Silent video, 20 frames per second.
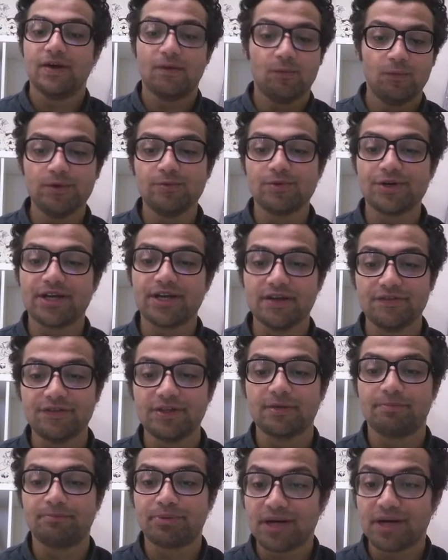We were
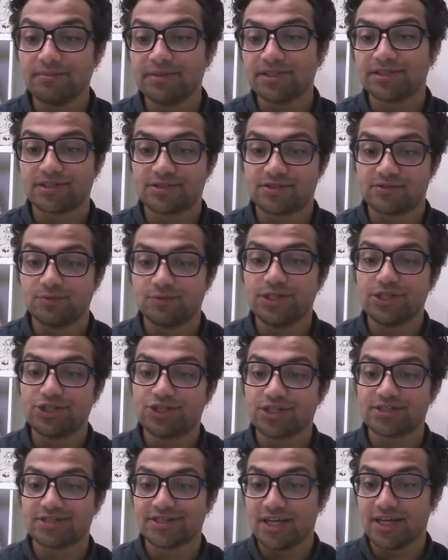given the parameters we
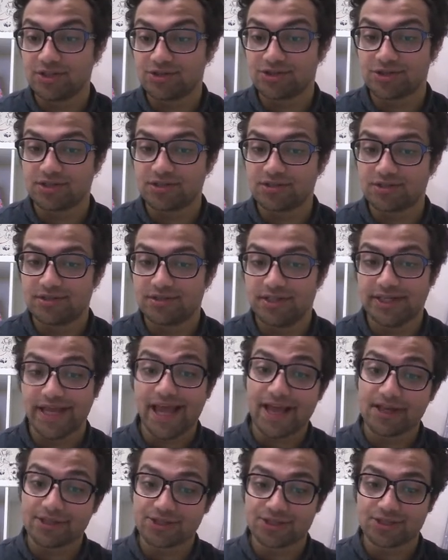just entered, the
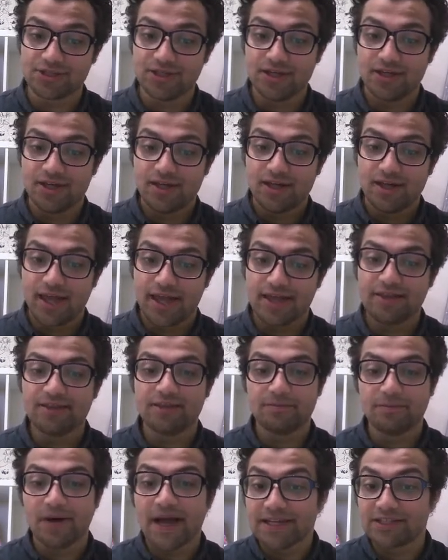hash and
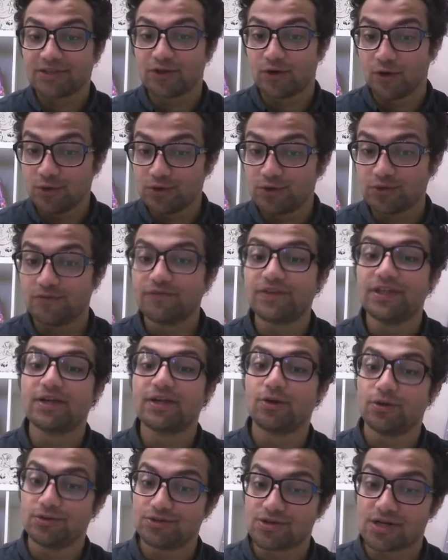the bytecode of the
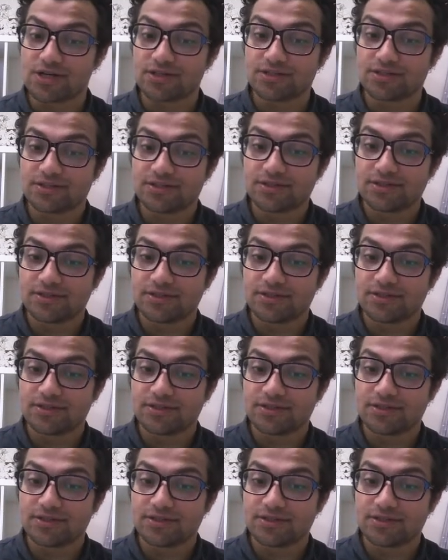contract.